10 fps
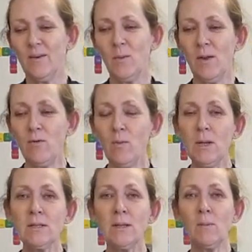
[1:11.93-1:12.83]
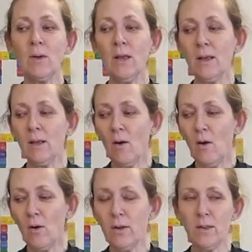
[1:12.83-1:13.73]
Whenever you meet somebody,
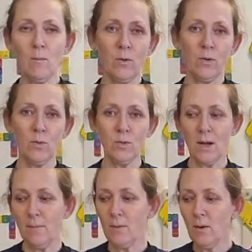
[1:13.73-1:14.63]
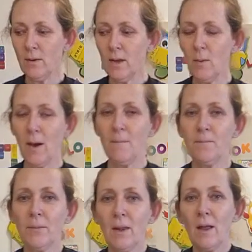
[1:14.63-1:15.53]
honor them with your tongue. Yeah? Here we go.
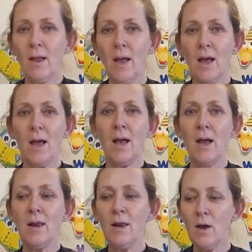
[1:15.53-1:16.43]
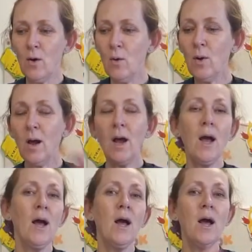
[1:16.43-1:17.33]
Hello,
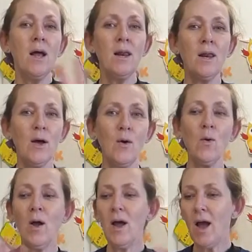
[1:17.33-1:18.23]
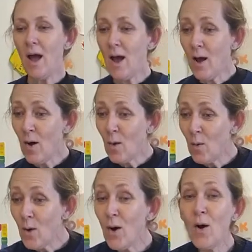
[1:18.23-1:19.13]

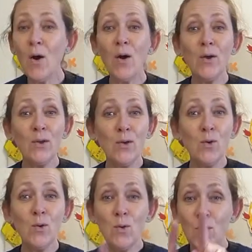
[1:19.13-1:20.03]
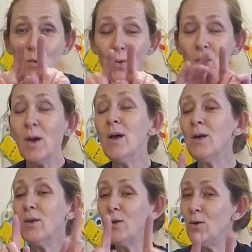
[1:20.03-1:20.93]
how are
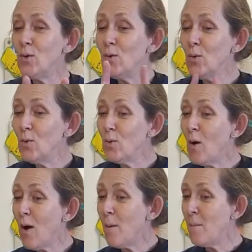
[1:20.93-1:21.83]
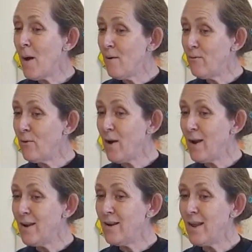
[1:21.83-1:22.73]
you? You are my
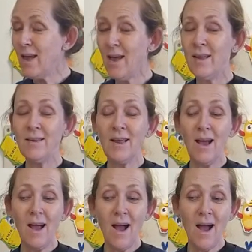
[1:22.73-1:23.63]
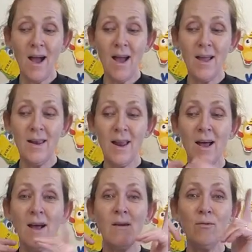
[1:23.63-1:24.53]
friend and I
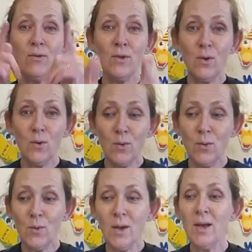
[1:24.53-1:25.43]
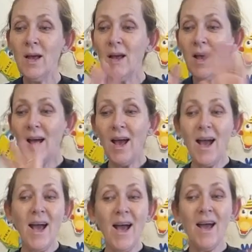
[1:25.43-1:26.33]
love you.
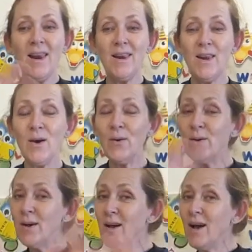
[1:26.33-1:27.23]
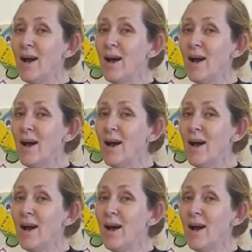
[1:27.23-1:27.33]
Hello,